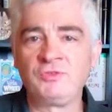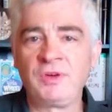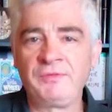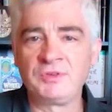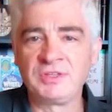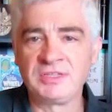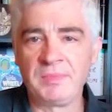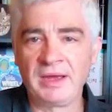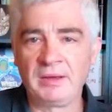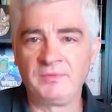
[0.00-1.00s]
references a
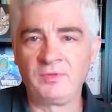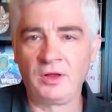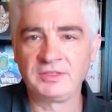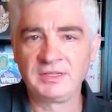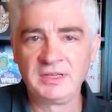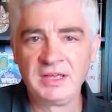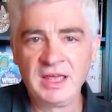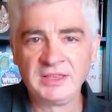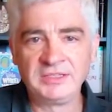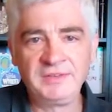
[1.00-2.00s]
backup vault.
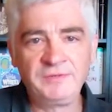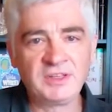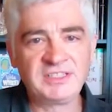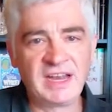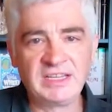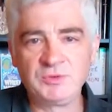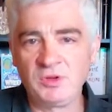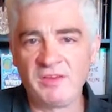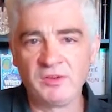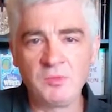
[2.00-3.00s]
The default settings will
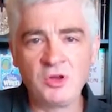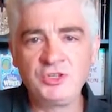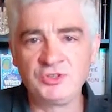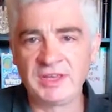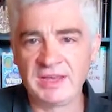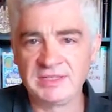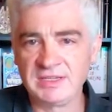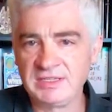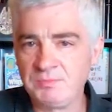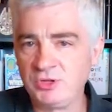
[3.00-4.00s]
cover most use
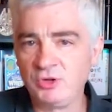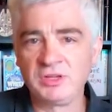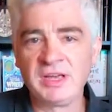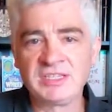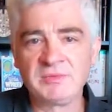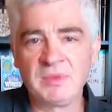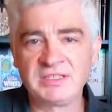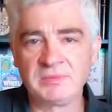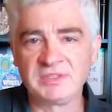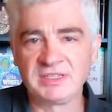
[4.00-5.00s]
cases, but you can customize
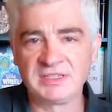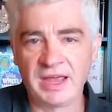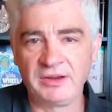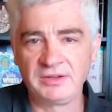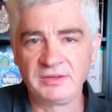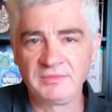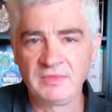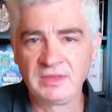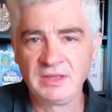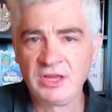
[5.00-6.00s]
them as desired.
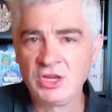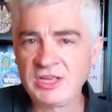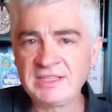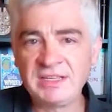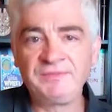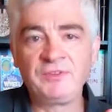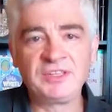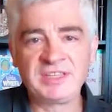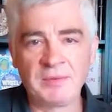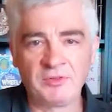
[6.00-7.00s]
That's it for
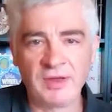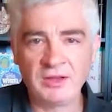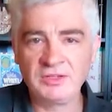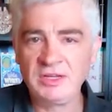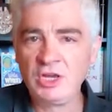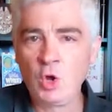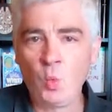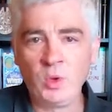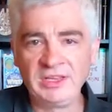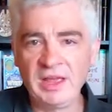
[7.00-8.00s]
this time around.
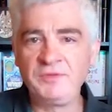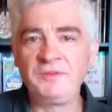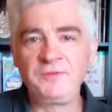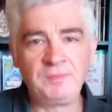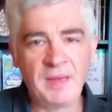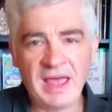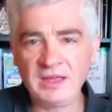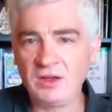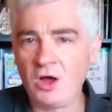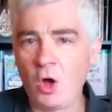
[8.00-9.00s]
We love your
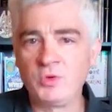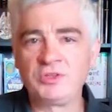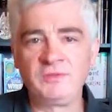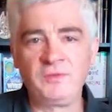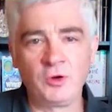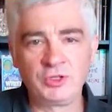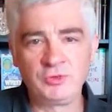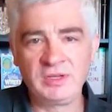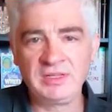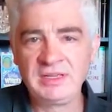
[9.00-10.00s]
feedback, always look forward
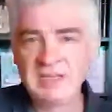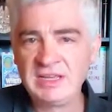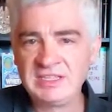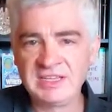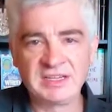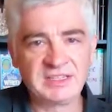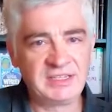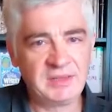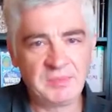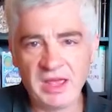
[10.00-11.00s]
to it. Send us
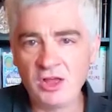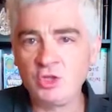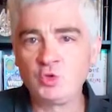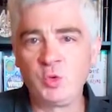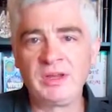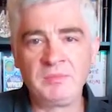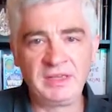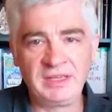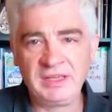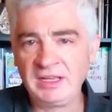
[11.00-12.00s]
an email, tweet at
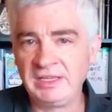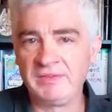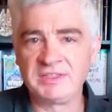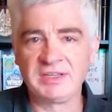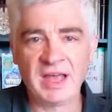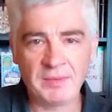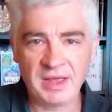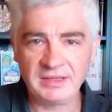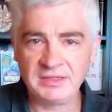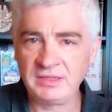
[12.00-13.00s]
me, leave us a
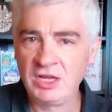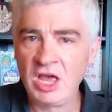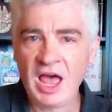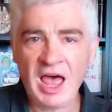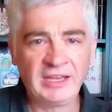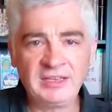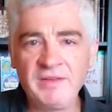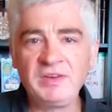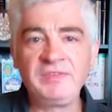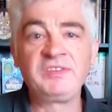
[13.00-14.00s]
comment. I'd
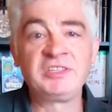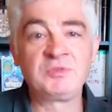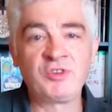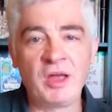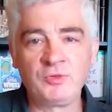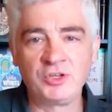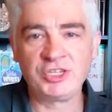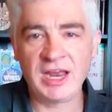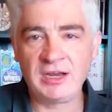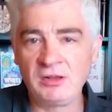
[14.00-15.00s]
love it if you subscribe to our
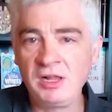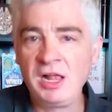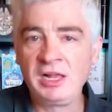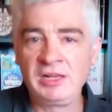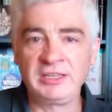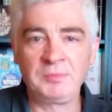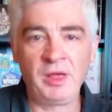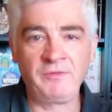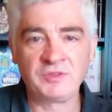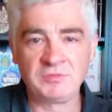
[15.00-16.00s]
channel, click the
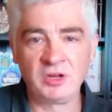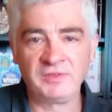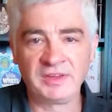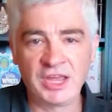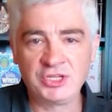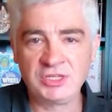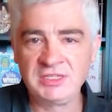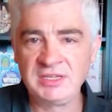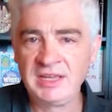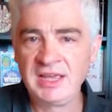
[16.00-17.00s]
bell for some
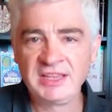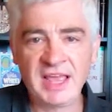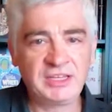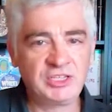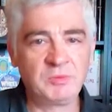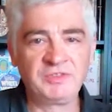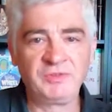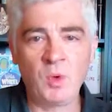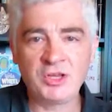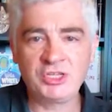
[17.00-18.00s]
notifications. Thank you so much
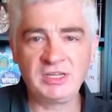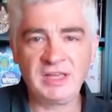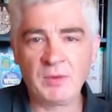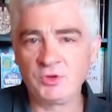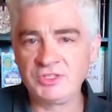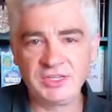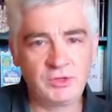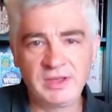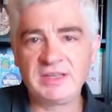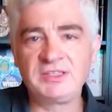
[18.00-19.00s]
for watching, and we'll see
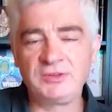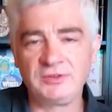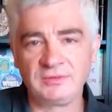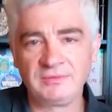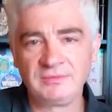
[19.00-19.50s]
you again soon.